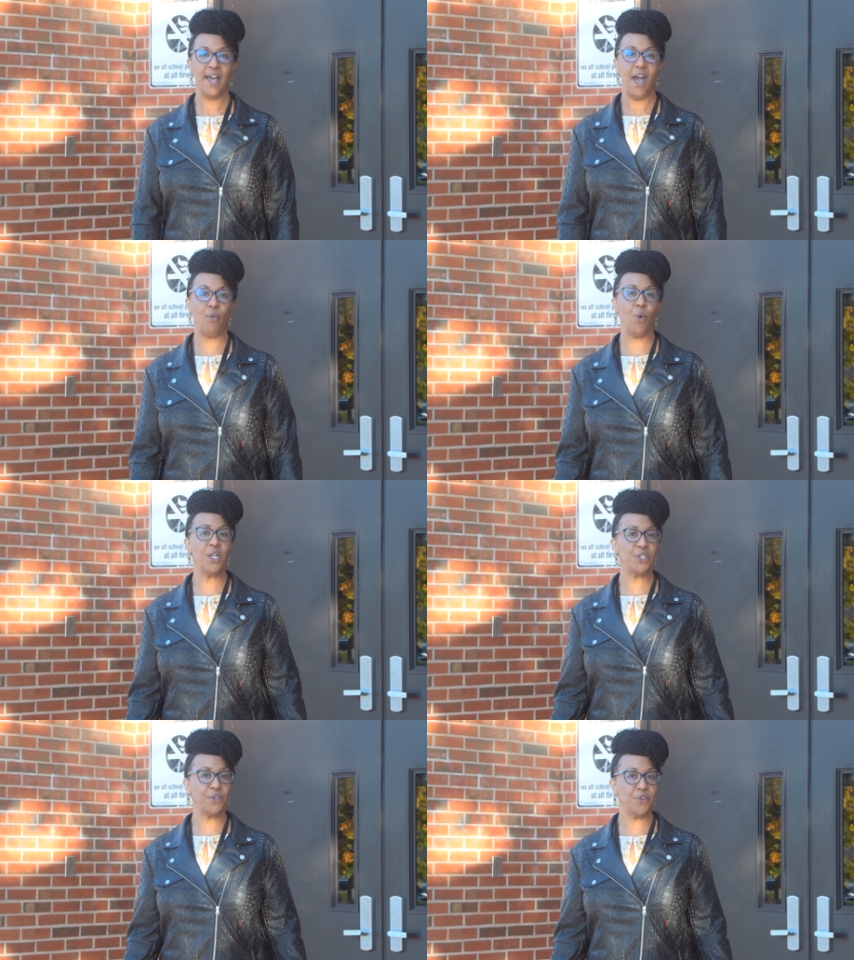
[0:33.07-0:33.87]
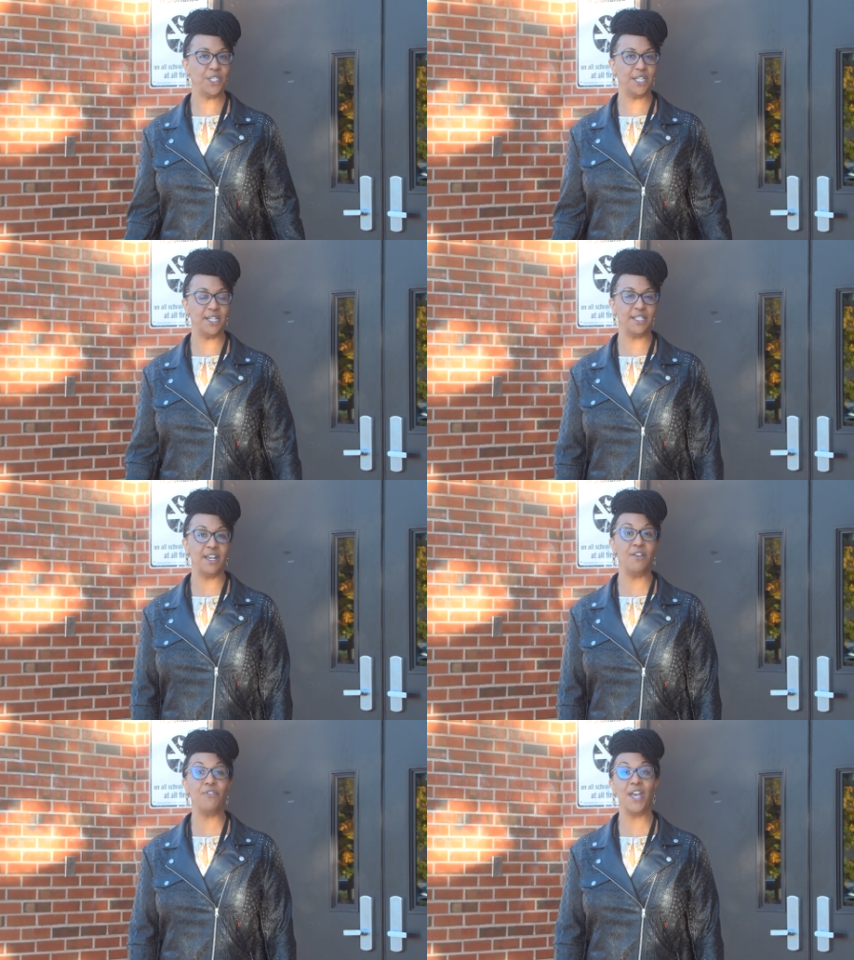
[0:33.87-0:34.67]
and what differences,
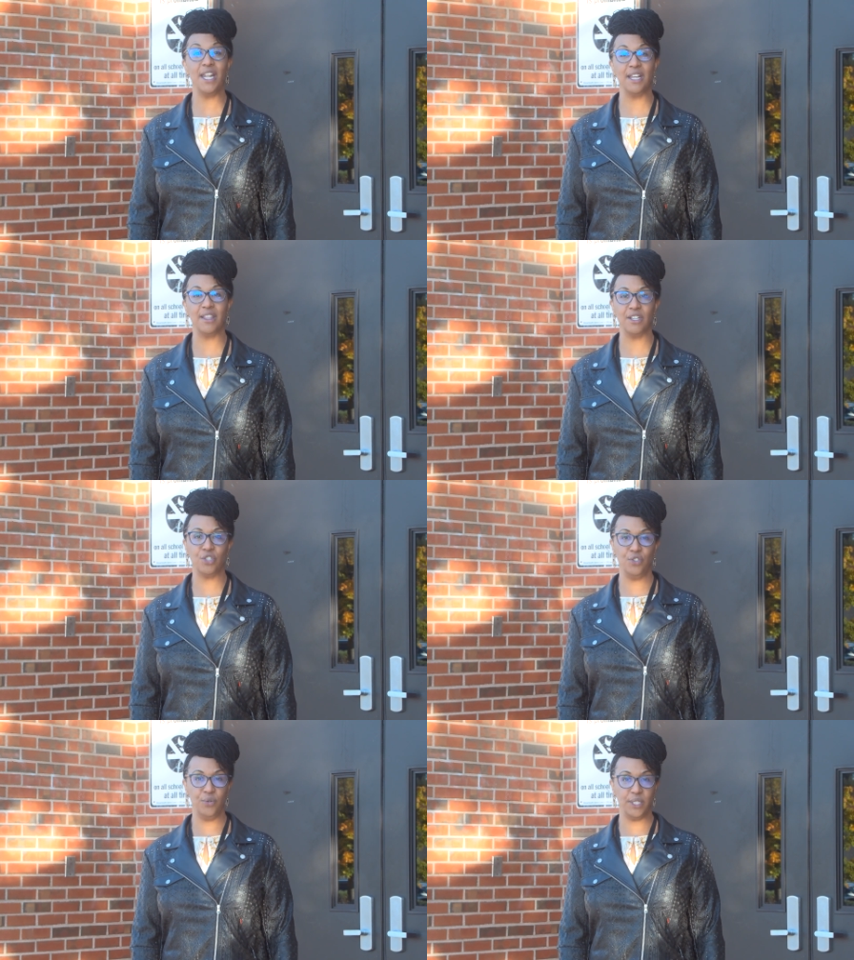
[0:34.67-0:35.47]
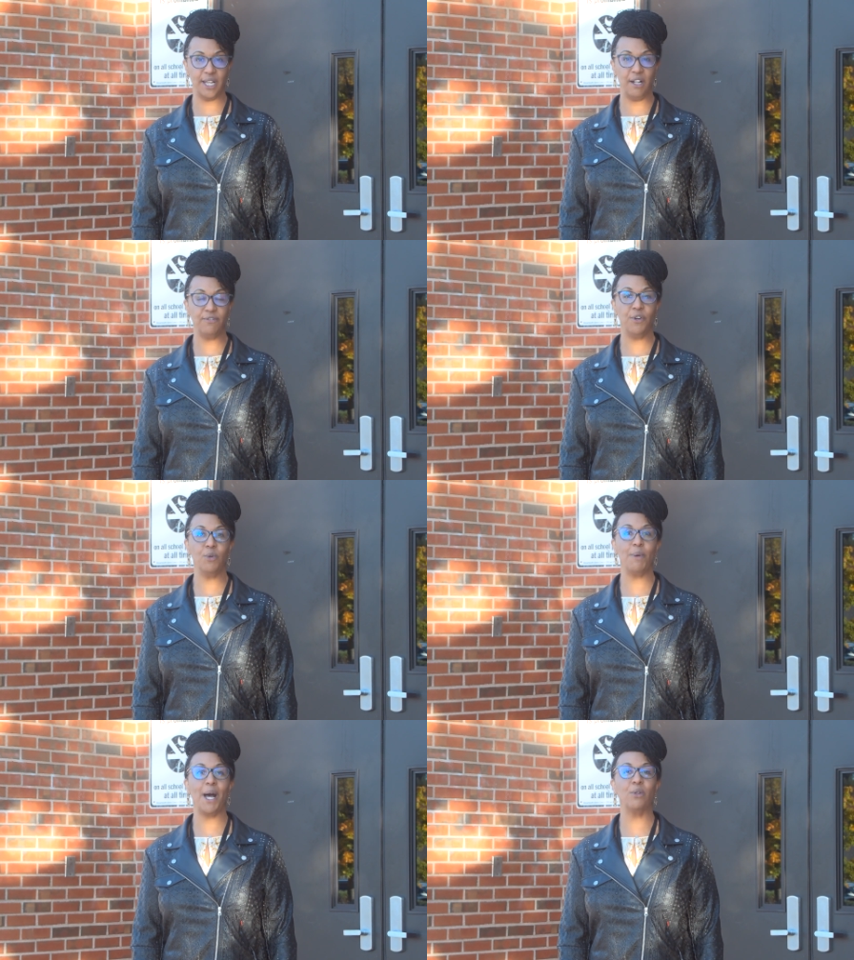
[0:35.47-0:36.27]
if any, this new cell
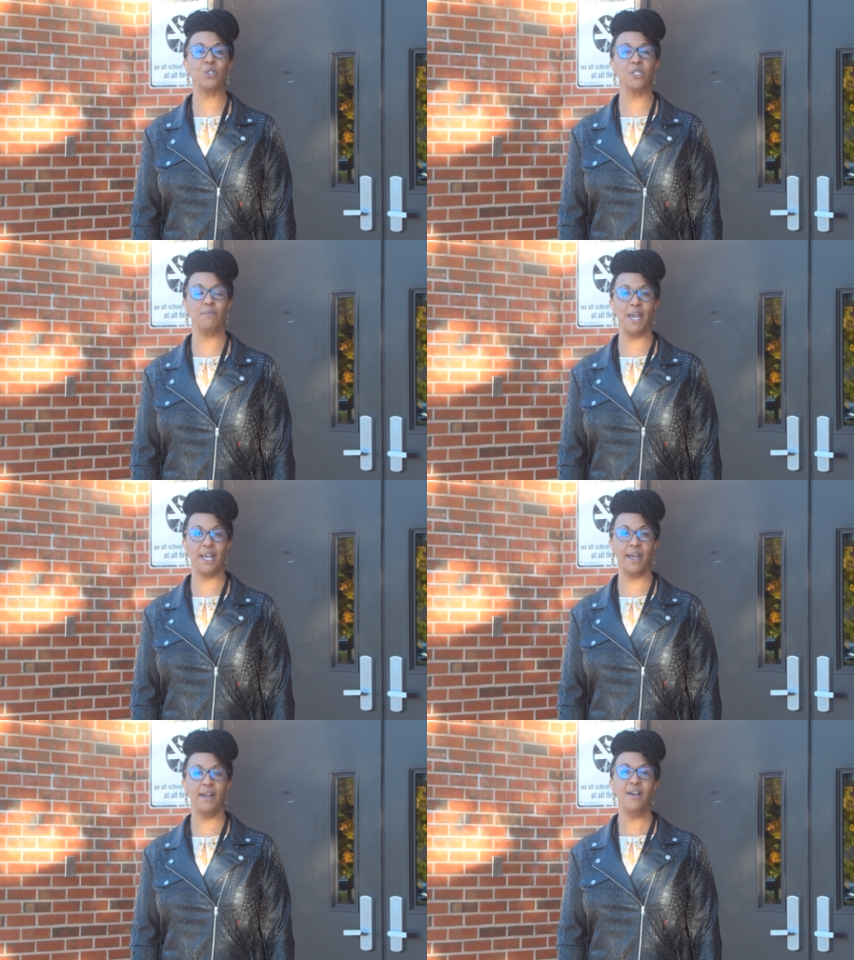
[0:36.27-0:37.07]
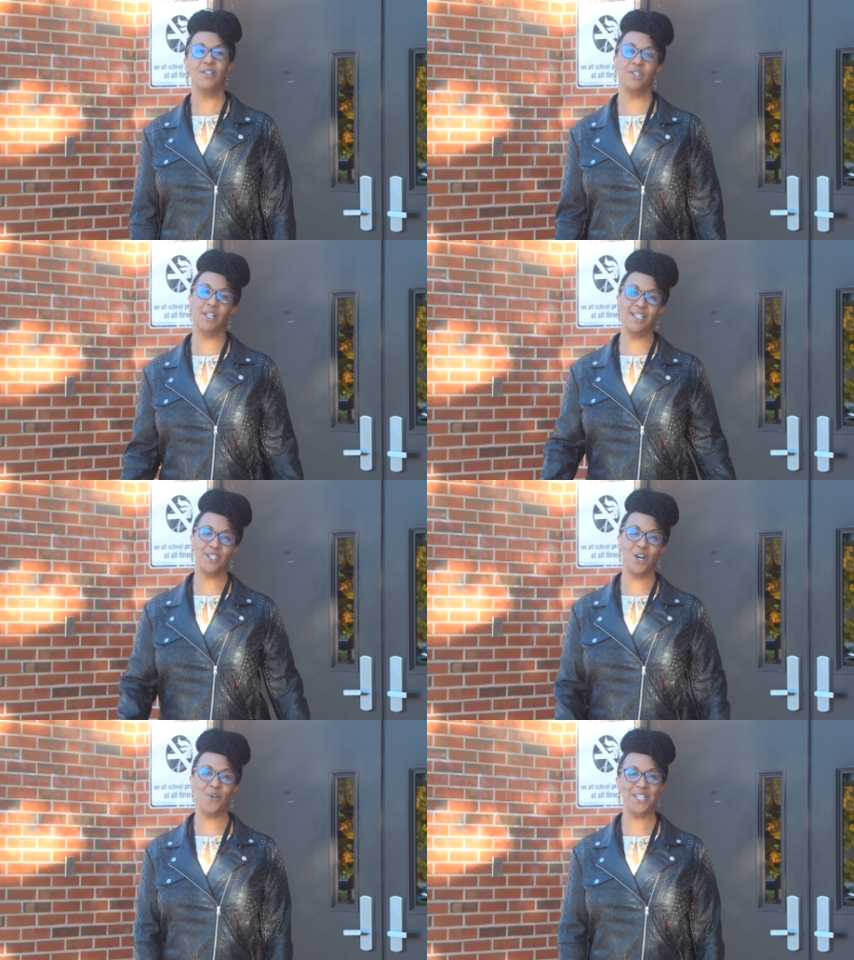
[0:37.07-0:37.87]
phone pouch is making. So let's
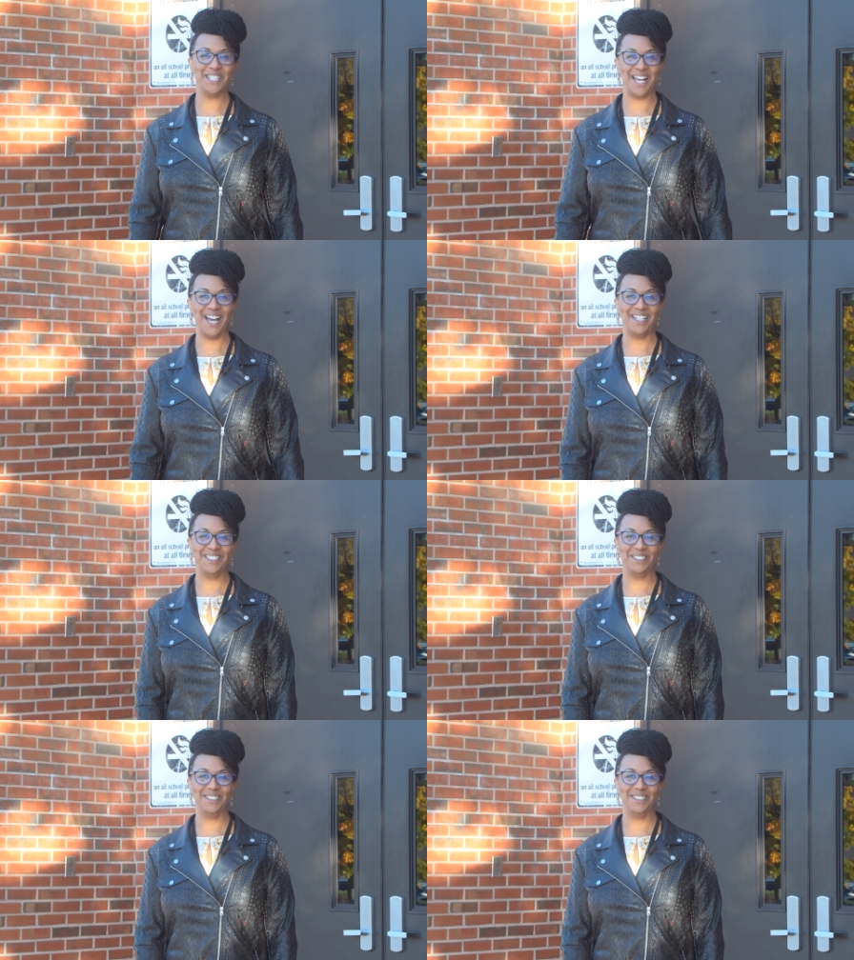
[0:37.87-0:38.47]
go inside.